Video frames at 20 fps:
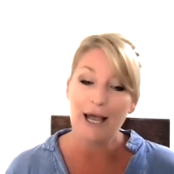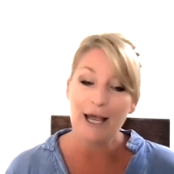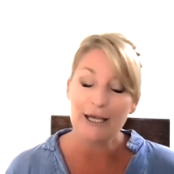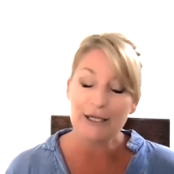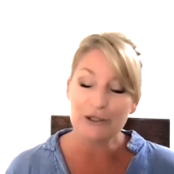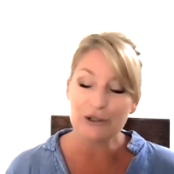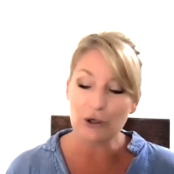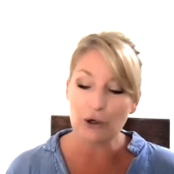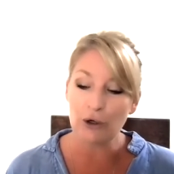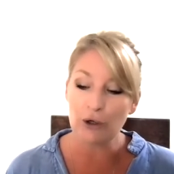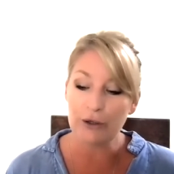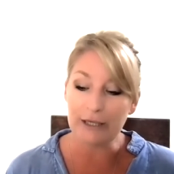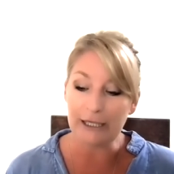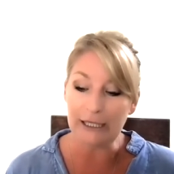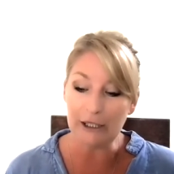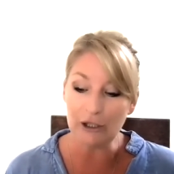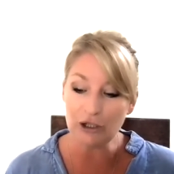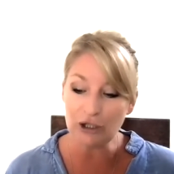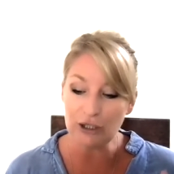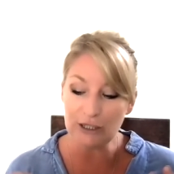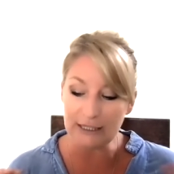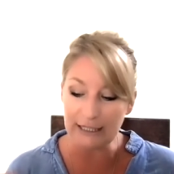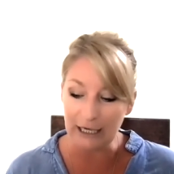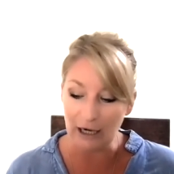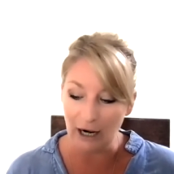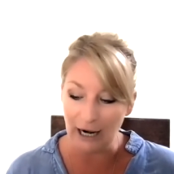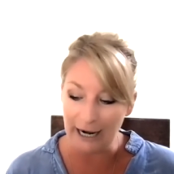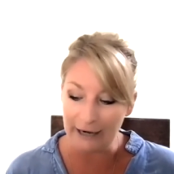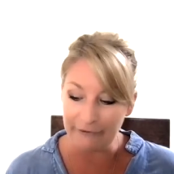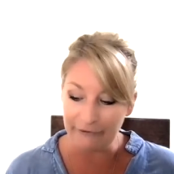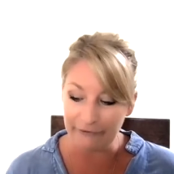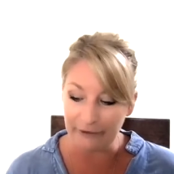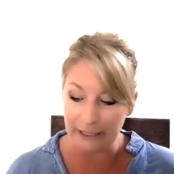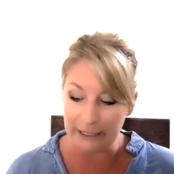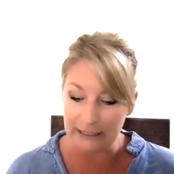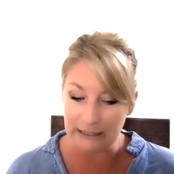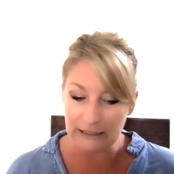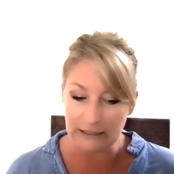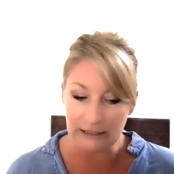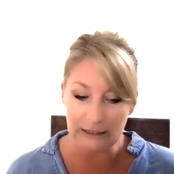So the issues that I
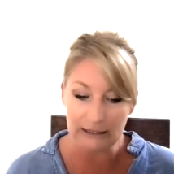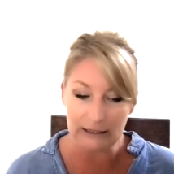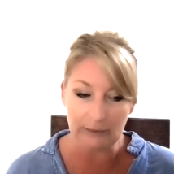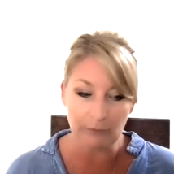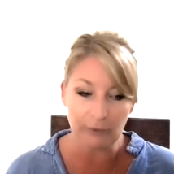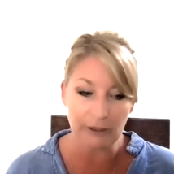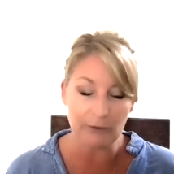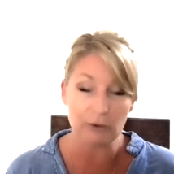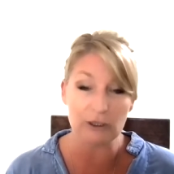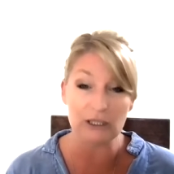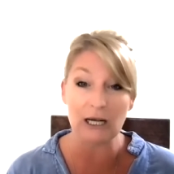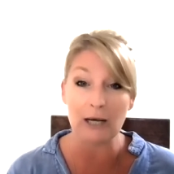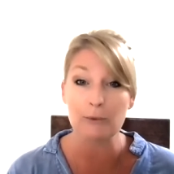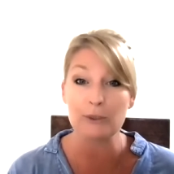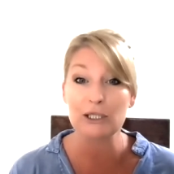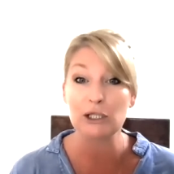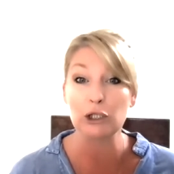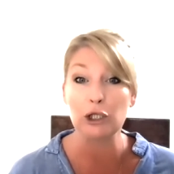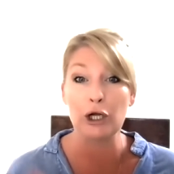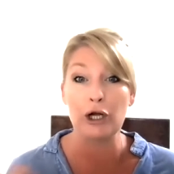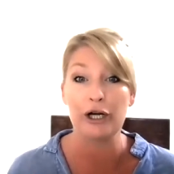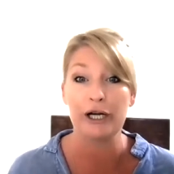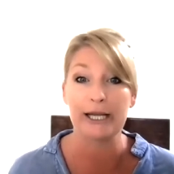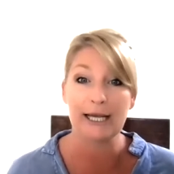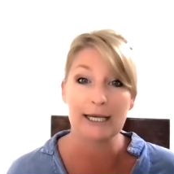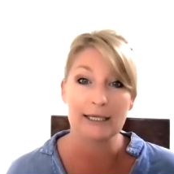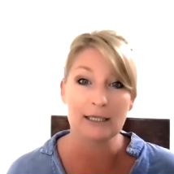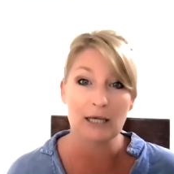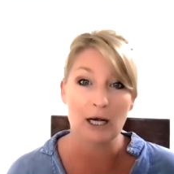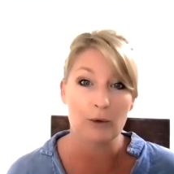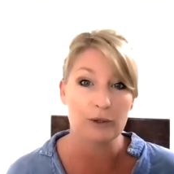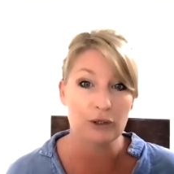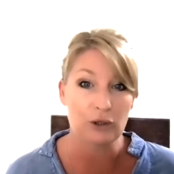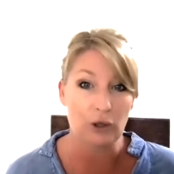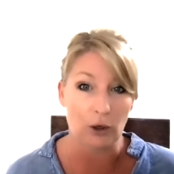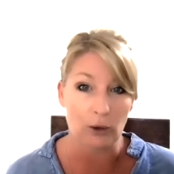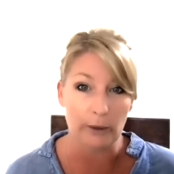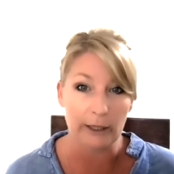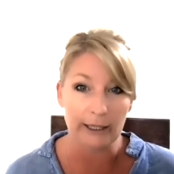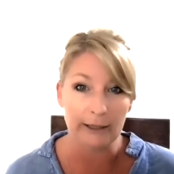faced simply was I was learning as I was
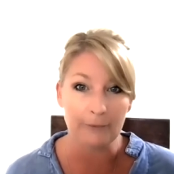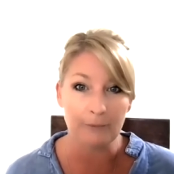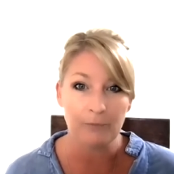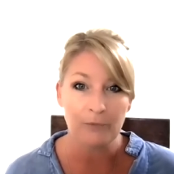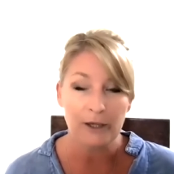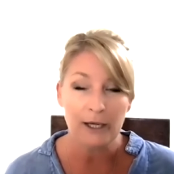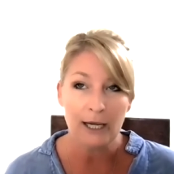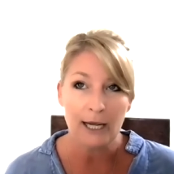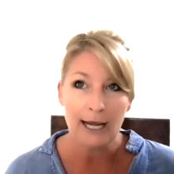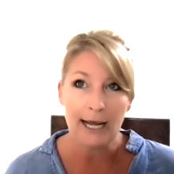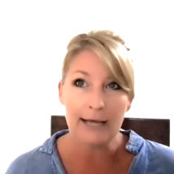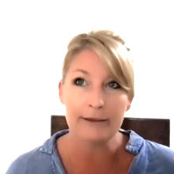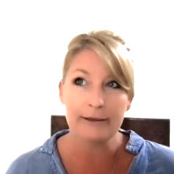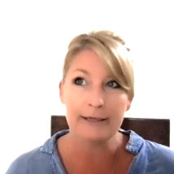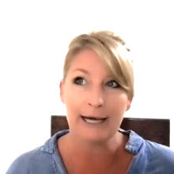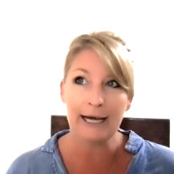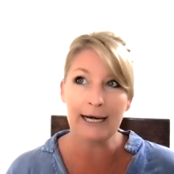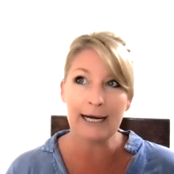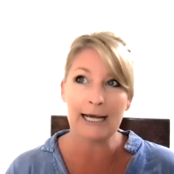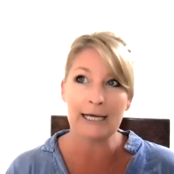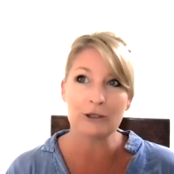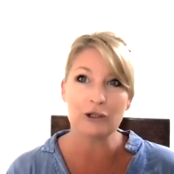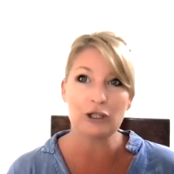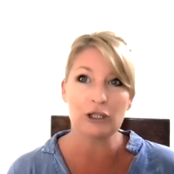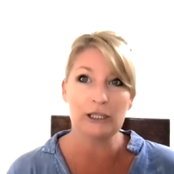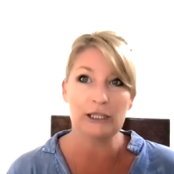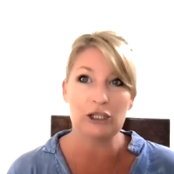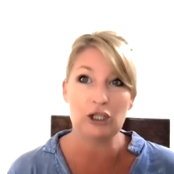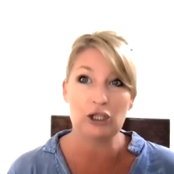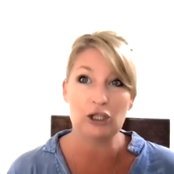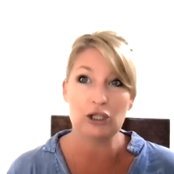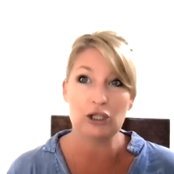going. And that actually